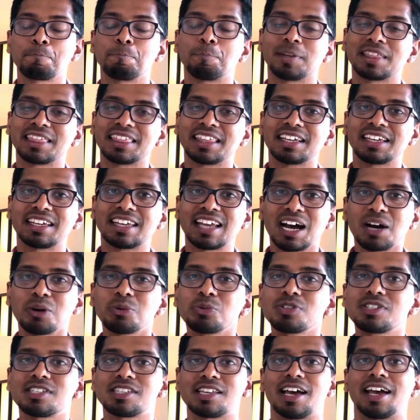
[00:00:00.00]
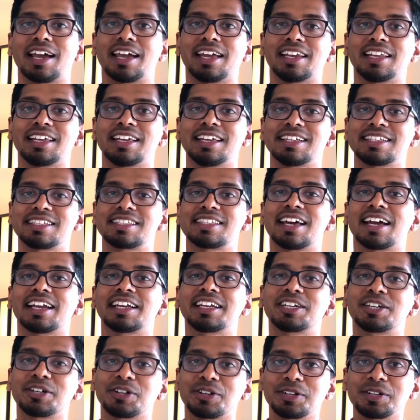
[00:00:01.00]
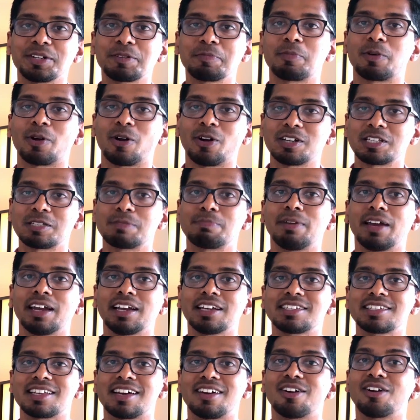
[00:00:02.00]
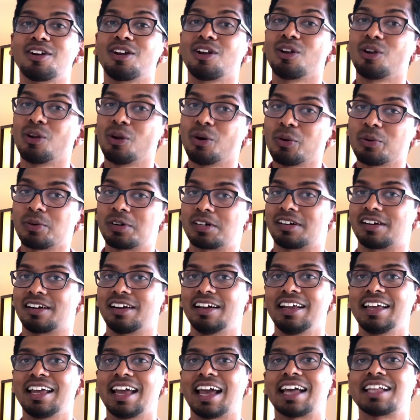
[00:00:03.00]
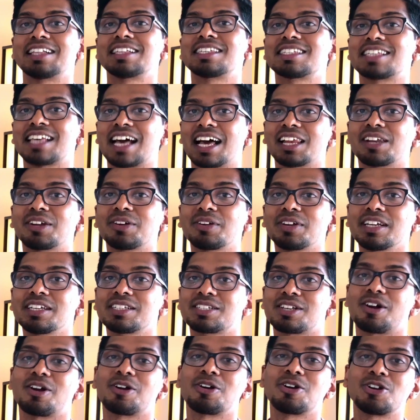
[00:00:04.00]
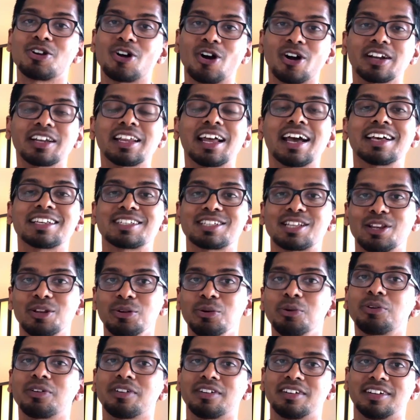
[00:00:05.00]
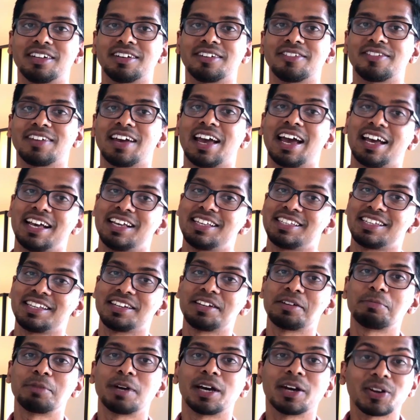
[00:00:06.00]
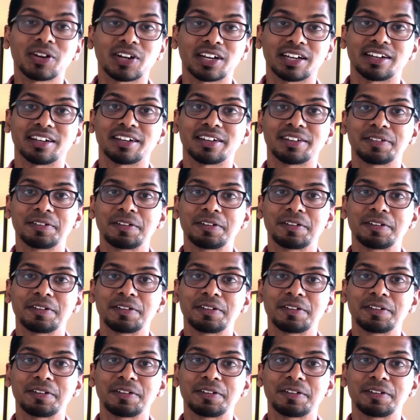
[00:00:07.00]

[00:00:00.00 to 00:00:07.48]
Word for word: But the downside is that career prospects are lower and salaries are not as lucrative as in America.